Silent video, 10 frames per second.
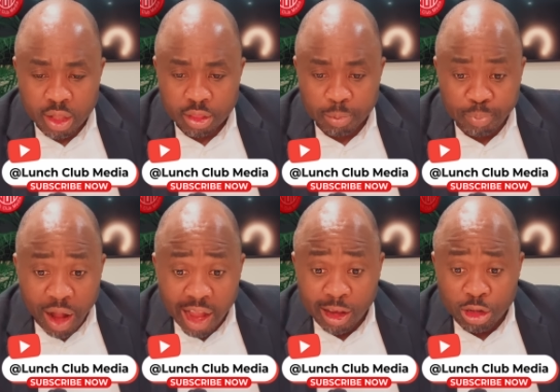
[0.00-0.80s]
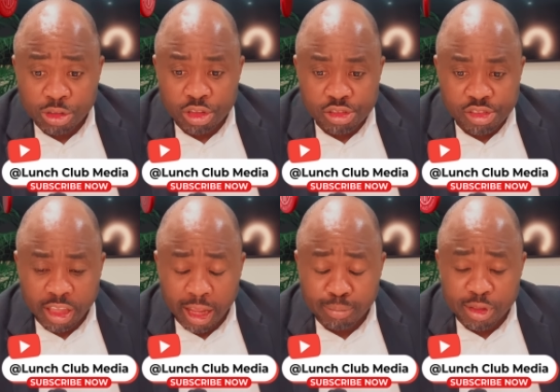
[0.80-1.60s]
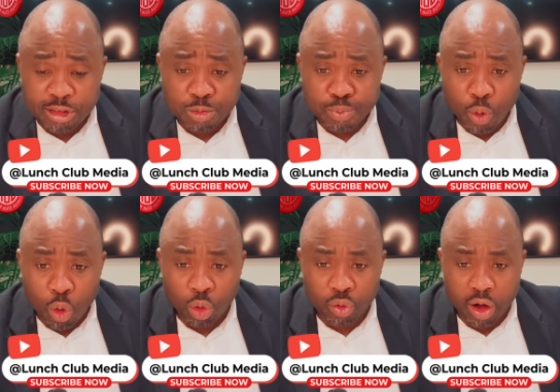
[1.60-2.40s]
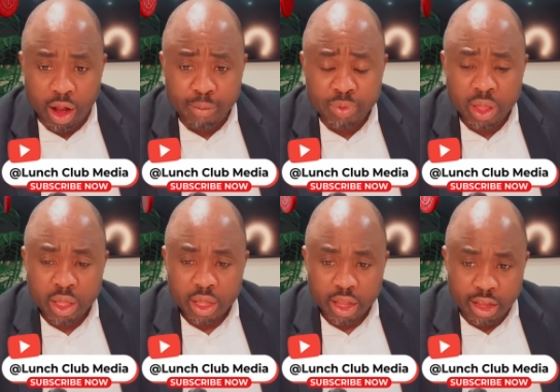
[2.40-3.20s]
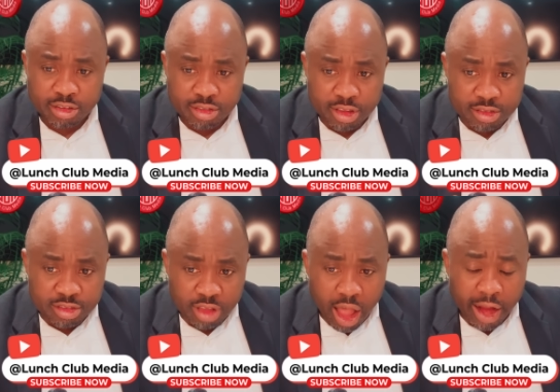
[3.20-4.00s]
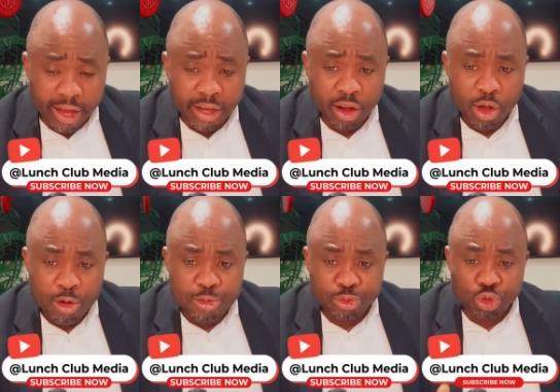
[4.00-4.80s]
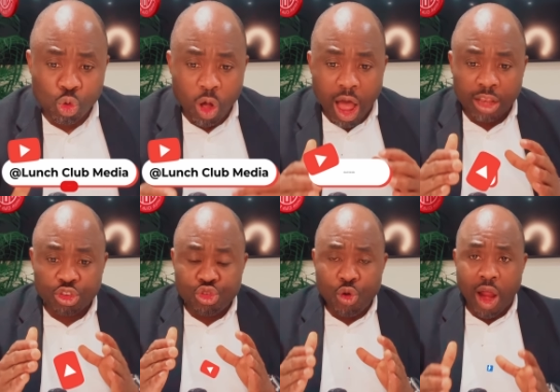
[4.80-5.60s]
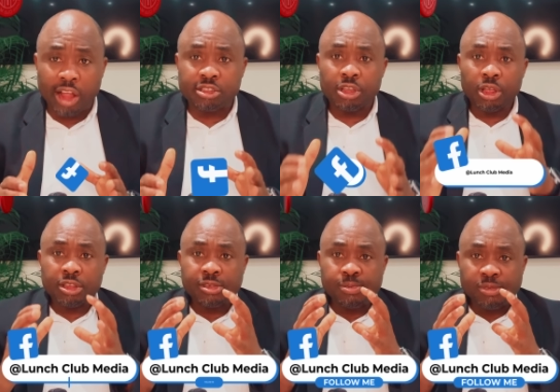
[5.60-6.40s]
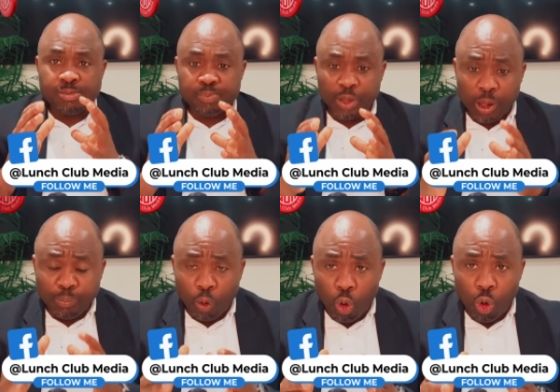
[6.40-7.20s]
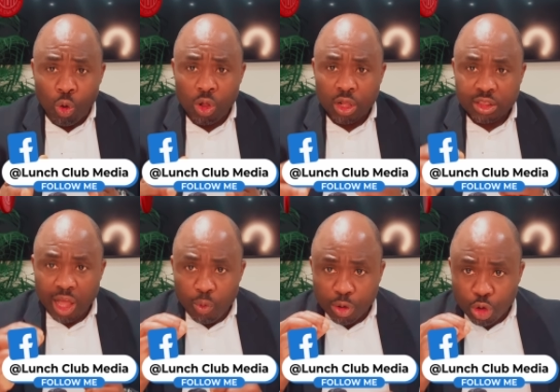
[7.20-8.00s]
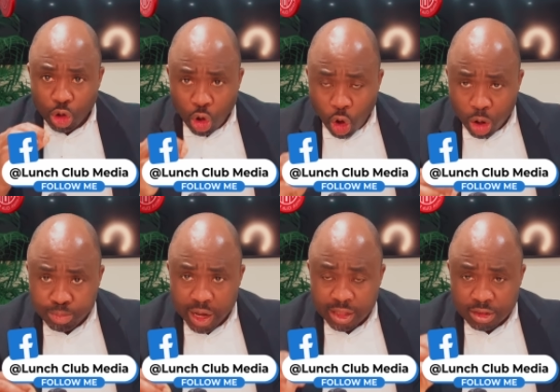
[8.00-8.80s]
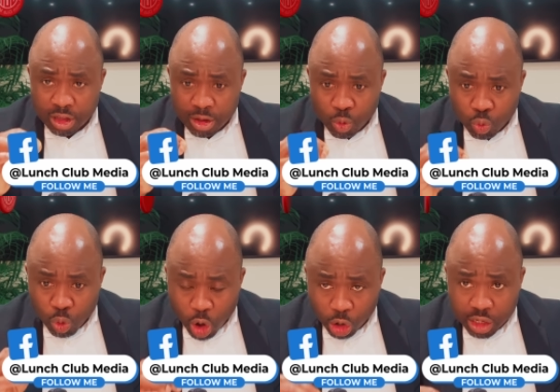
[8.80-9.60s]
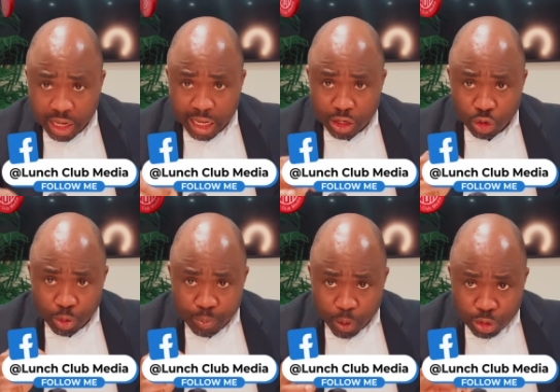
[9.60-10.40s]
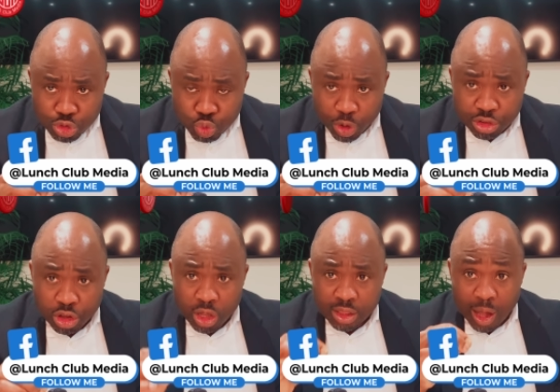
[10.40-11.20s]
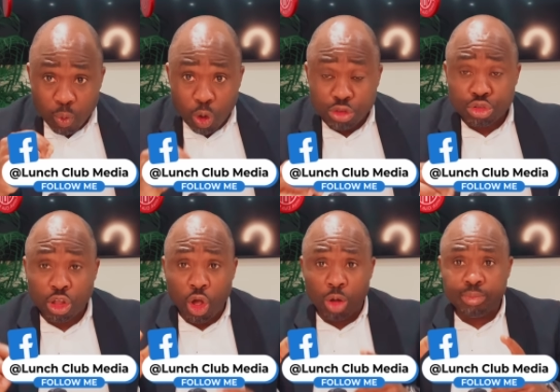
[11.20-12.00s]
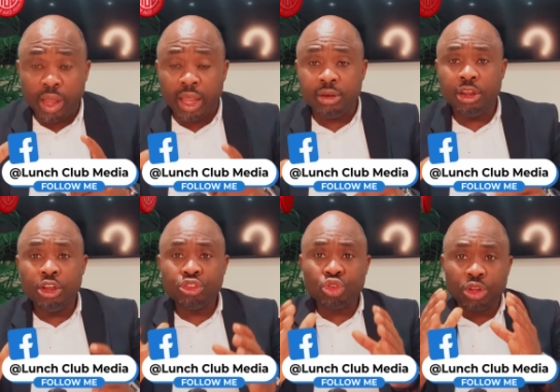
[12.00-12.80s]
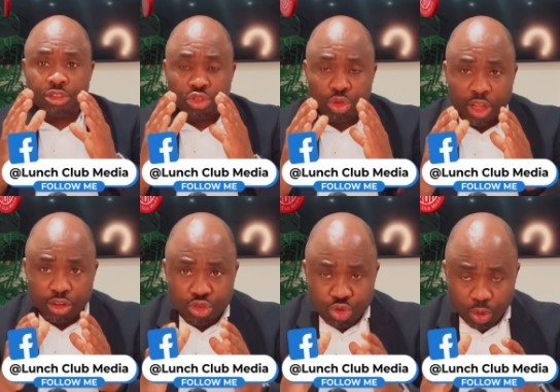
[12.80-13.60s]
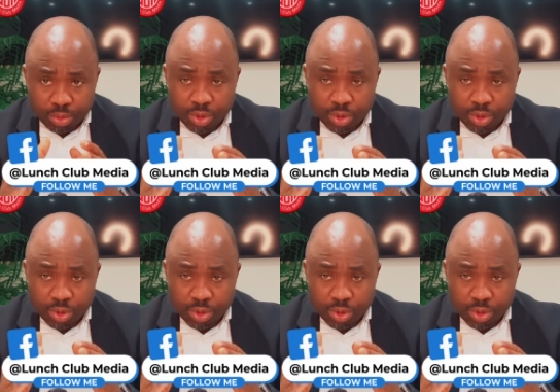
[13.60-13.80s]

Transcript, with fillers: The pilot scheme, this program, is designed to attract people that want to come and work in New Brunswick, that want to come in through the student route.